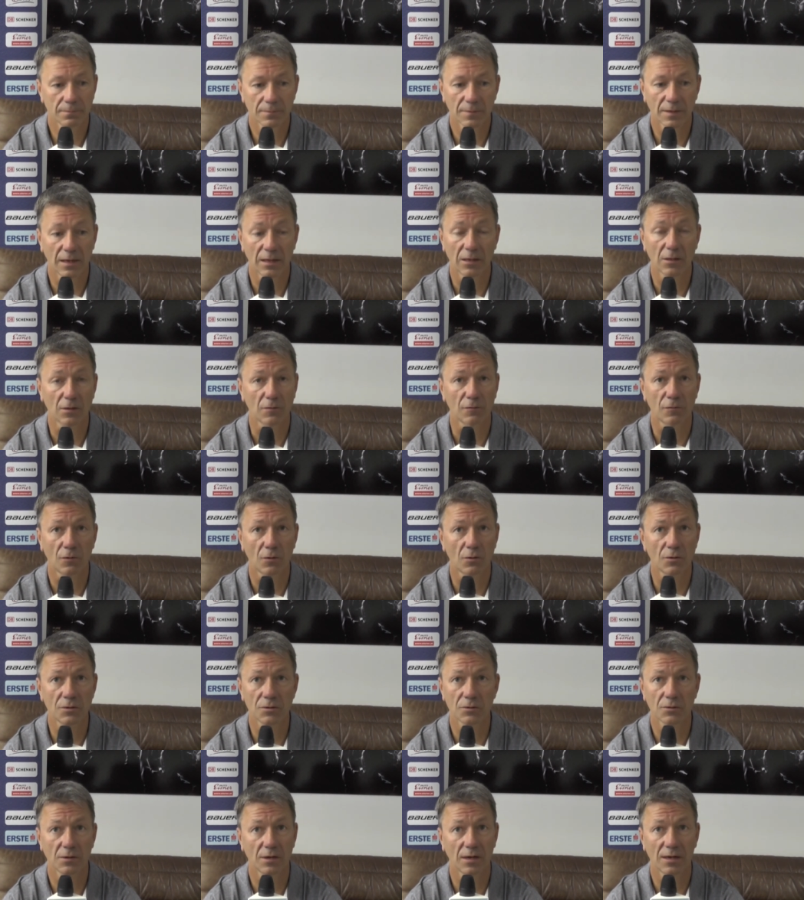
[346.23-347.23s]
I look
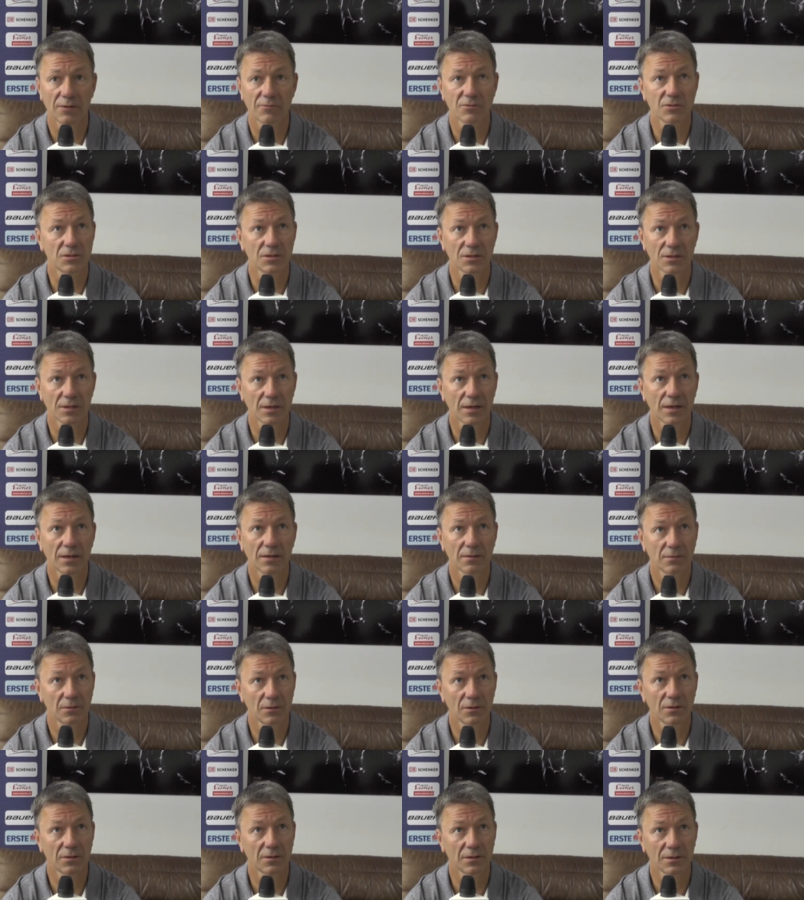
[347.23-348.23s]
forward to it. Obviously, yeah.
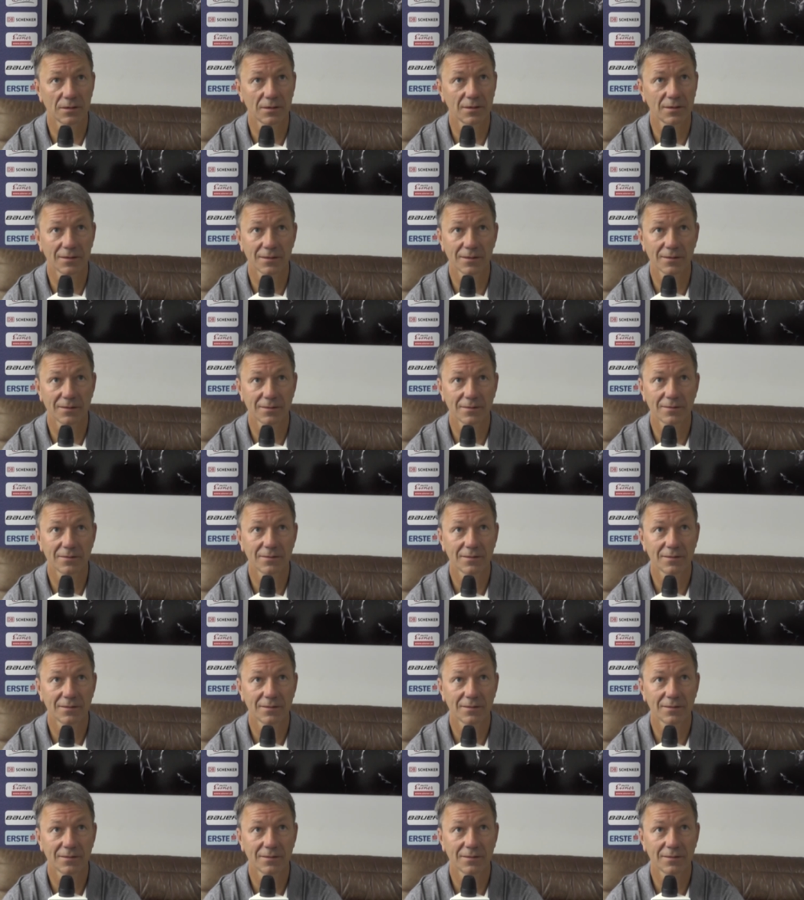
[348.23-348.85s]
Look, uh,